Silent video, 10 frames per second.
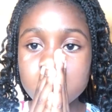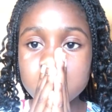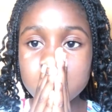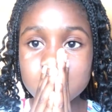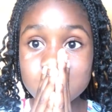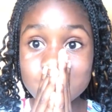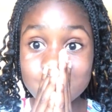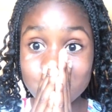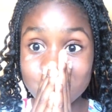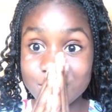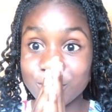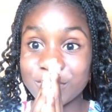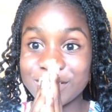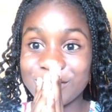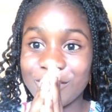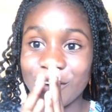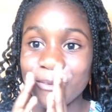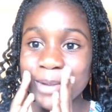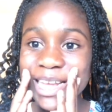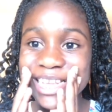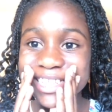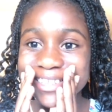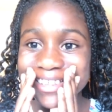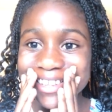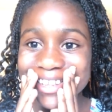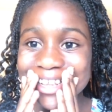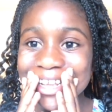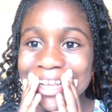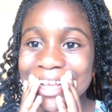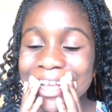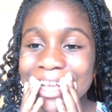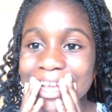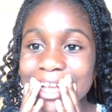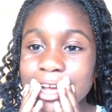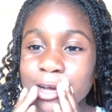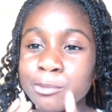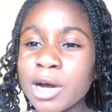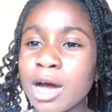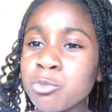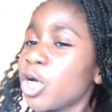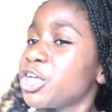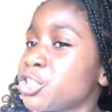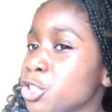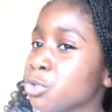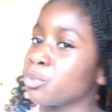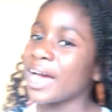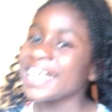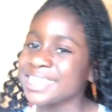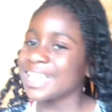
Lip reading: If she does, I'm gonna run around the whole place. Mom, what are you doing? Why